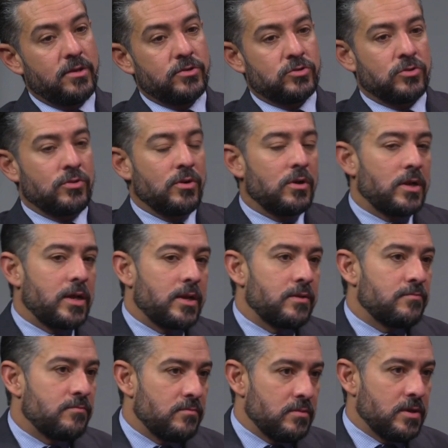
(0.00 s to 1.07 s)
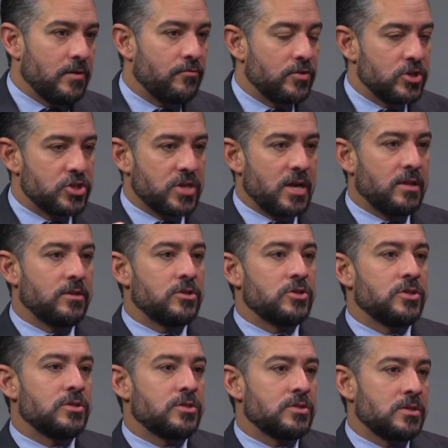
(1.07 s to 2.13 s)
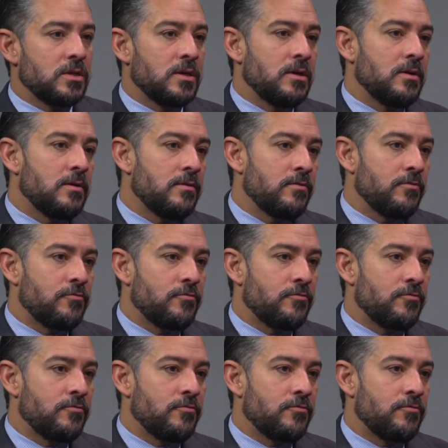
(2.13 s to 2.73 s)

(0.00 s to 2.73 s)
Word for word: So there are a lot of different challenges uh,